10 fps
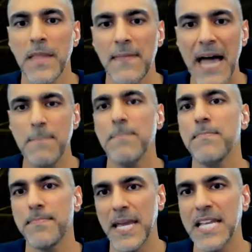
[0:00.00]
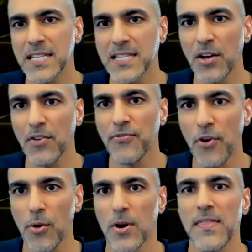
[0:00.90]
That pays itself
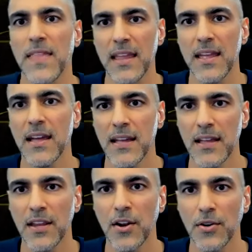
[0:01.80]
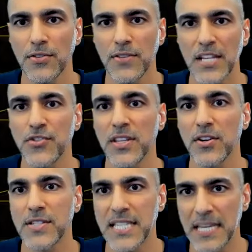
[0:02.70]
forward, and they, you know, they treat their
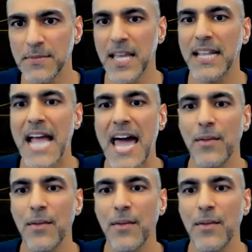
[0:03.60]
teams like that.